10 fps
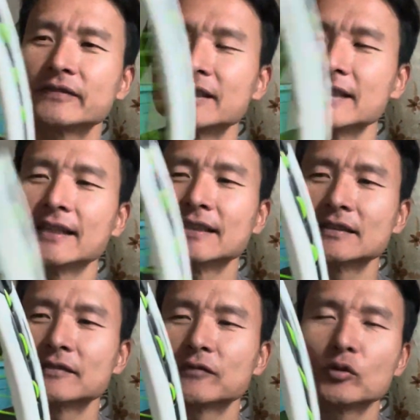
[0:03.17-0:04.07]

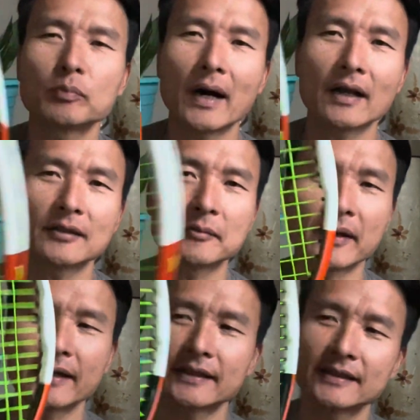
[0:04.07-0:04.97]
the full poly
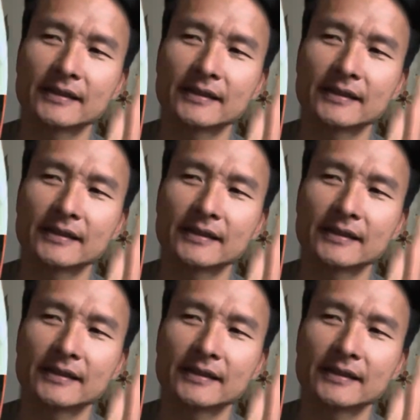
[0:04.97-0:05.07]
bed.